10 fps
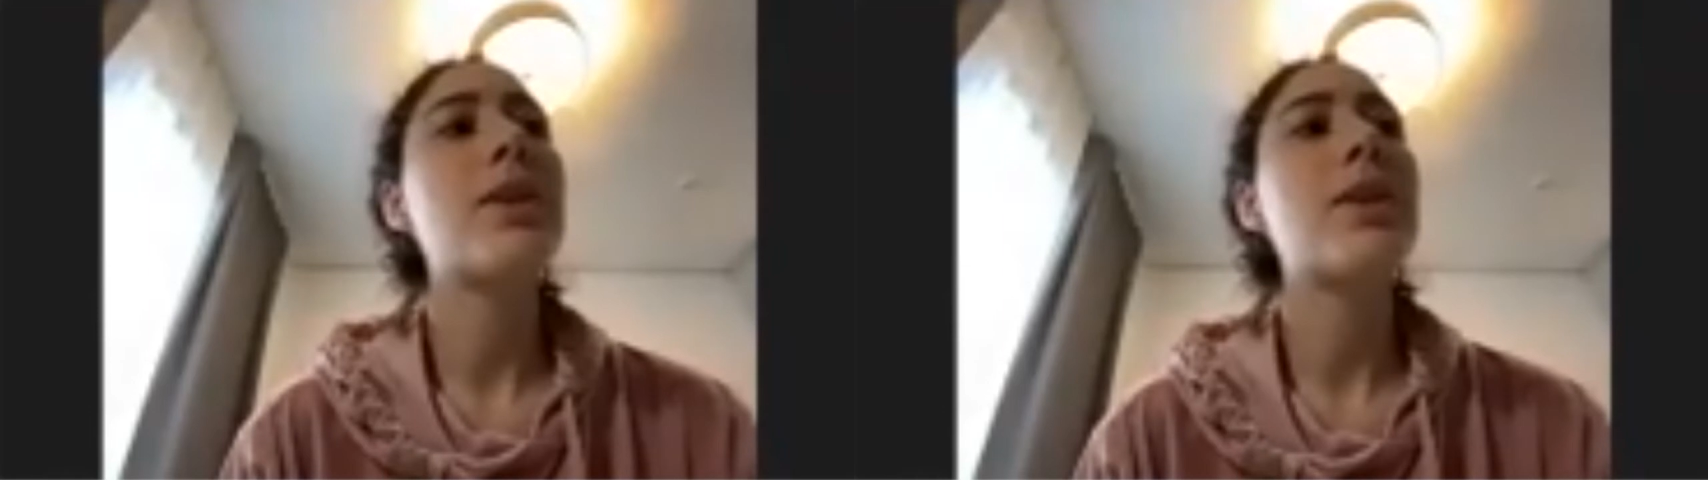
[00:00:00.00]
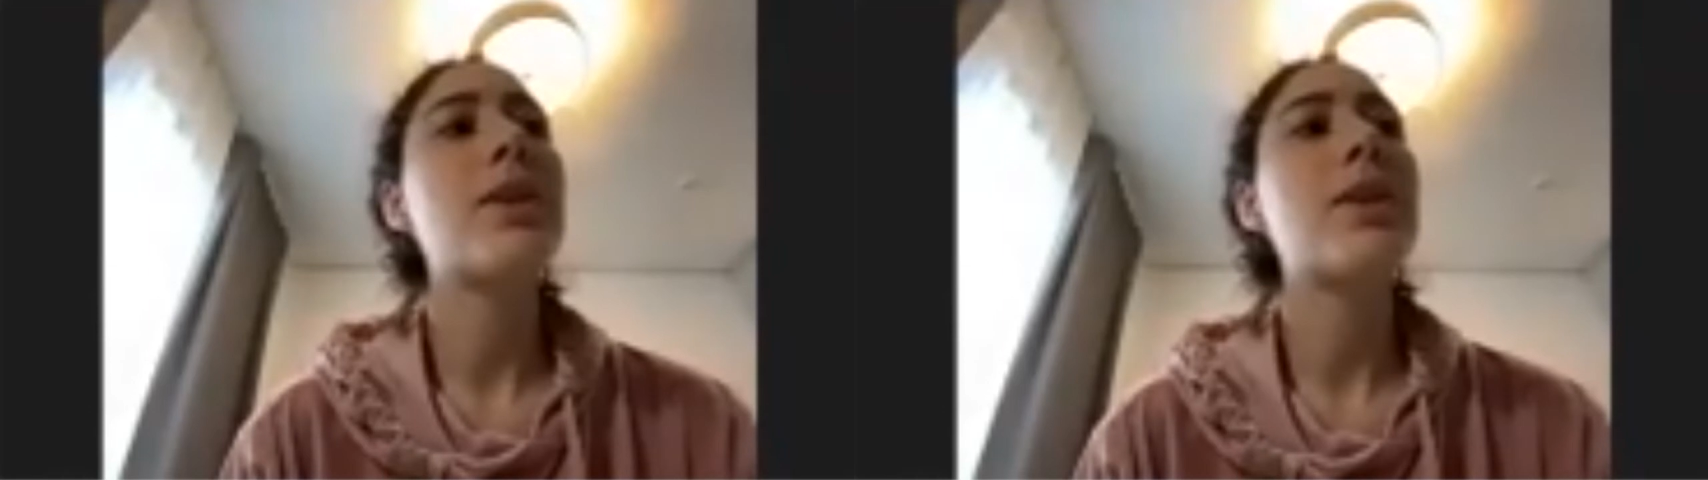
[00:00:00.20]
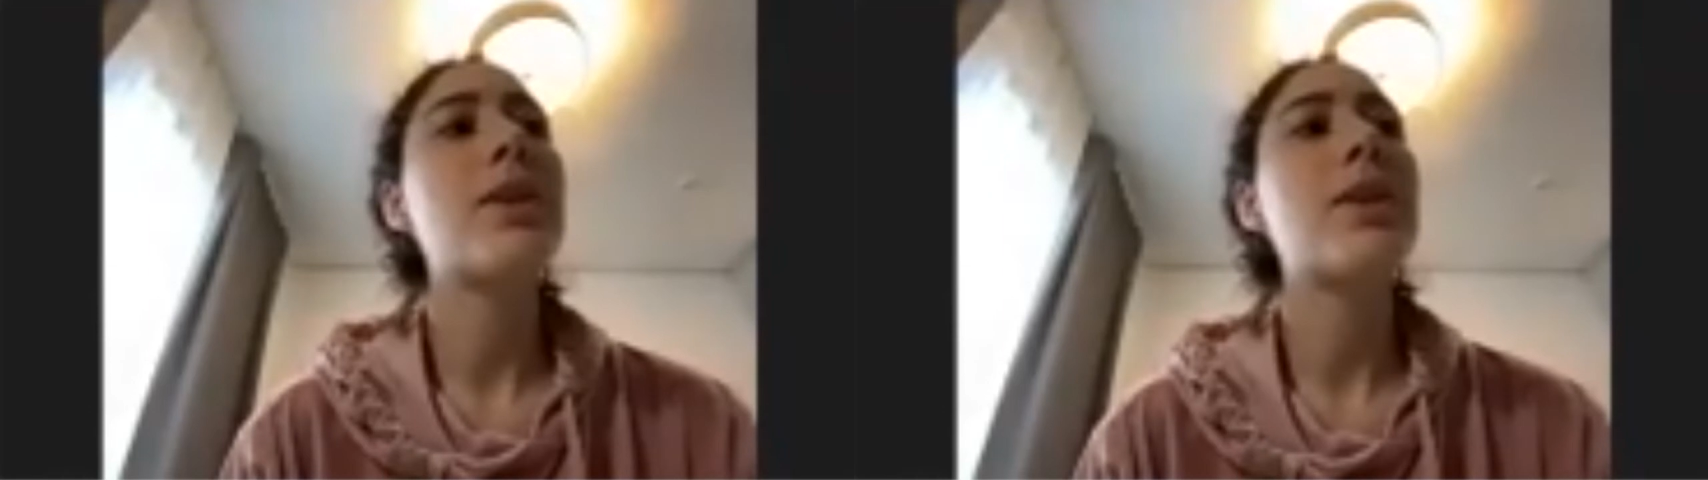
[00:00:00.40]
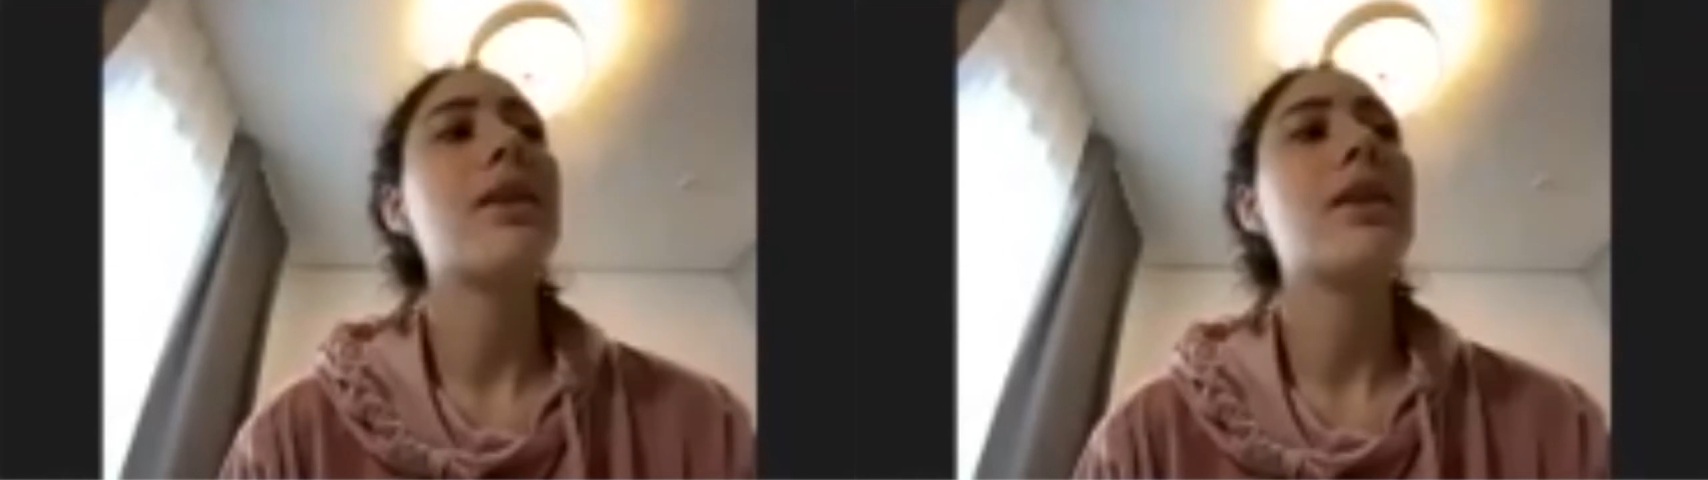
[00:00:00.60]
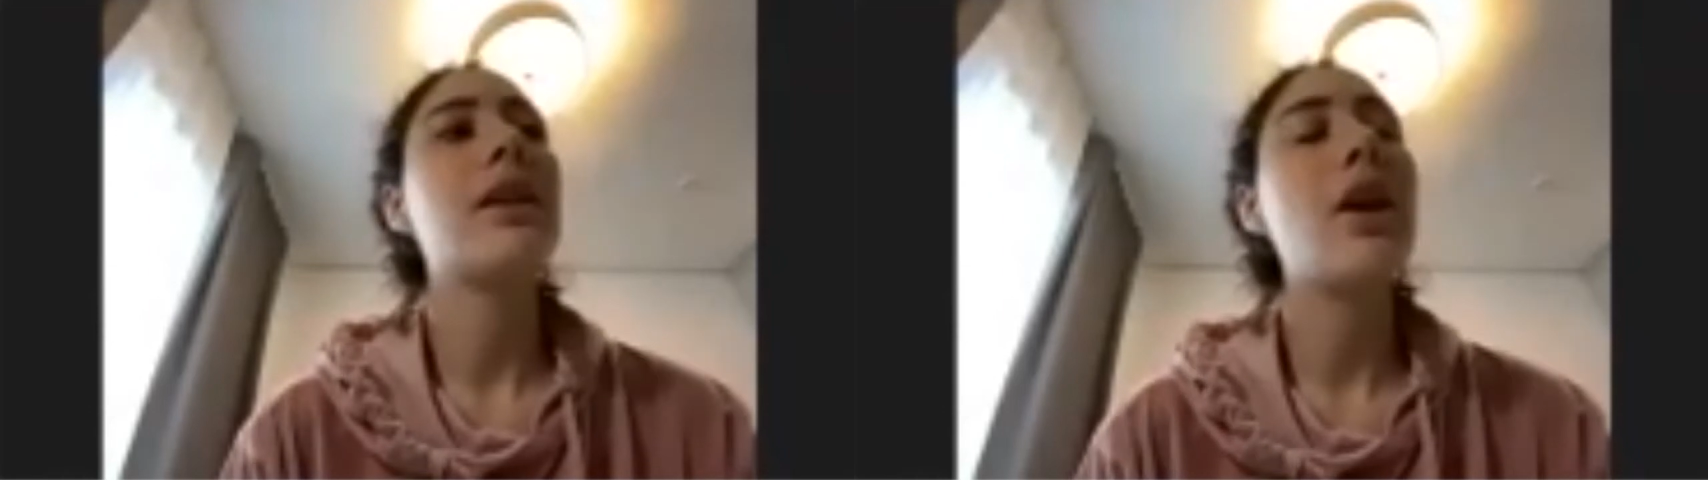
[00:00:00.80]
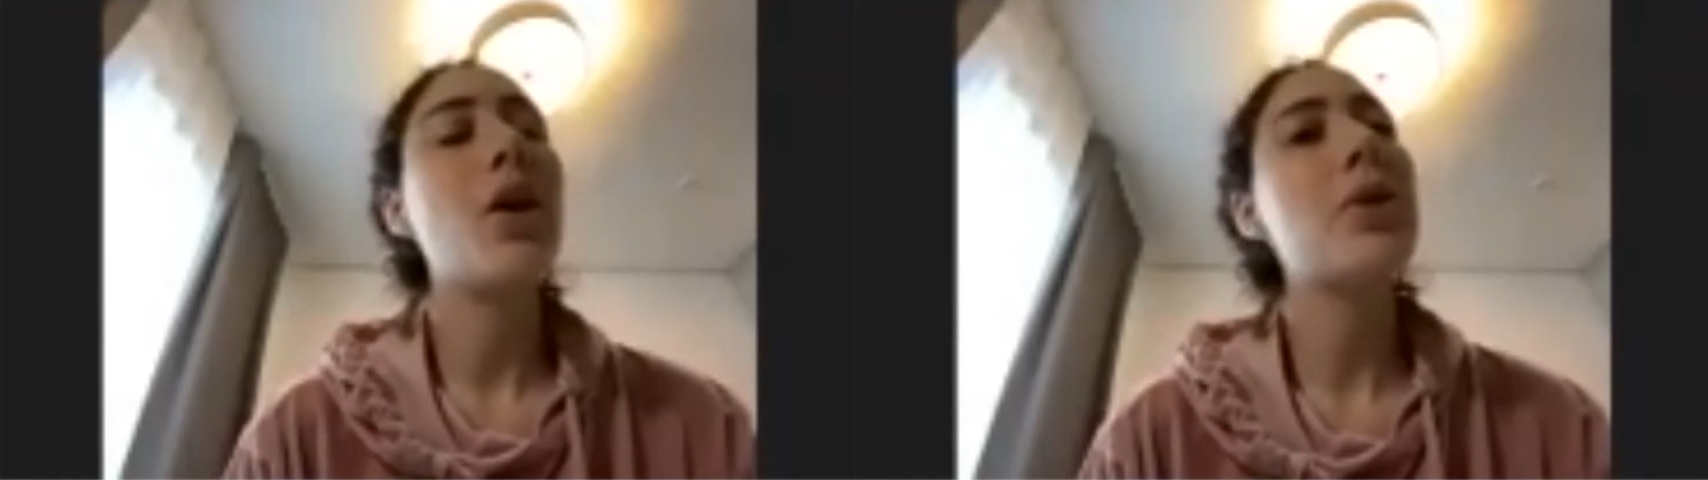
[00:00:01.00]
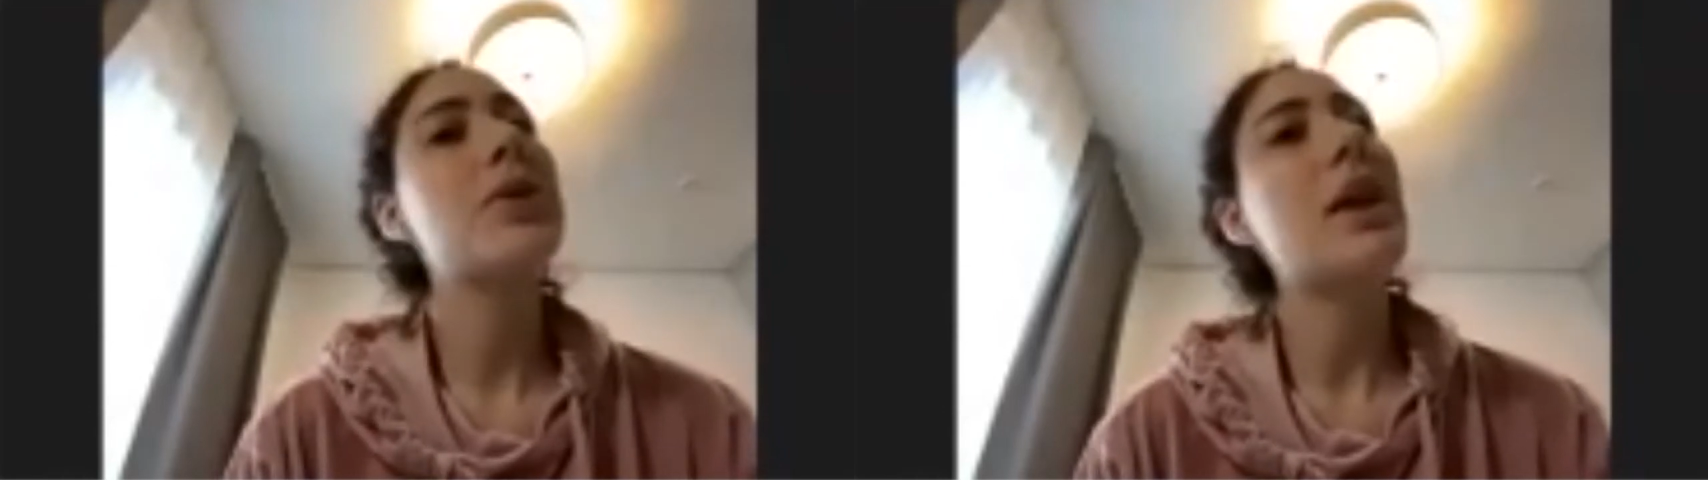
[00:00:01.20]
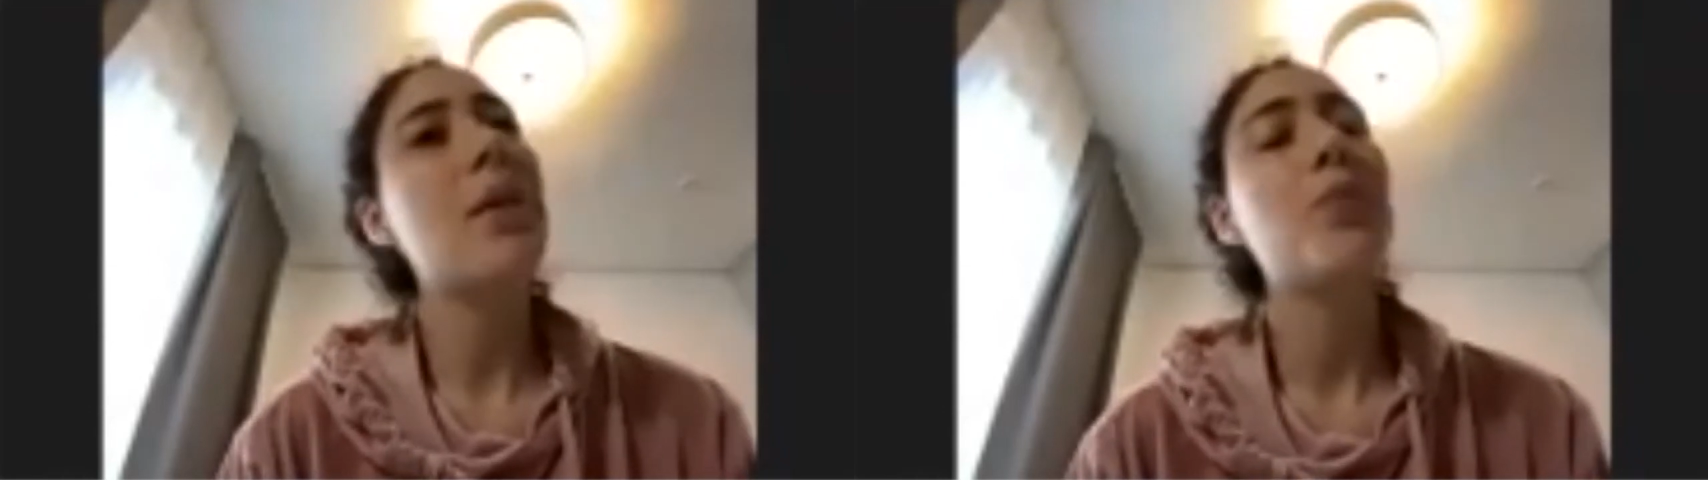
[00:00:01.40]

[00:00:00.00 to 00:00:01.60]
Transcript: of the clothes